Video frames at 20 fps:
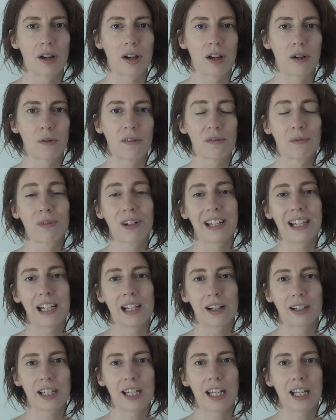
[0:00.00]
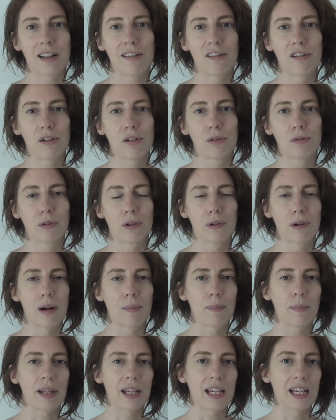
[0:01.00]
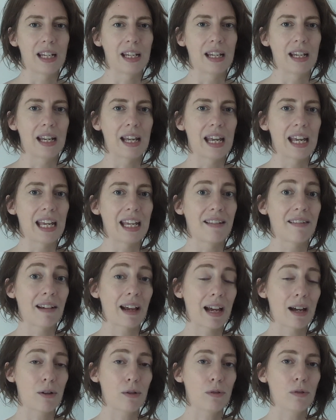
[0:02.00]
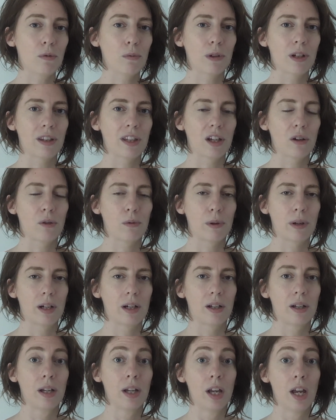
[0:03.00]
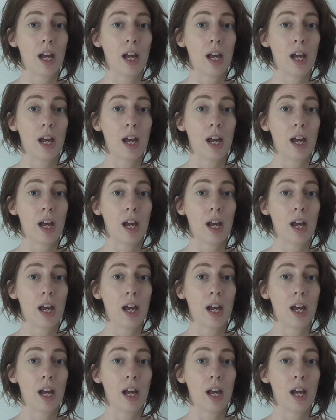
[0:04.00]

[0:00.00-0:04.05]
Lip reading: I was really lucky to grow up in a town where there were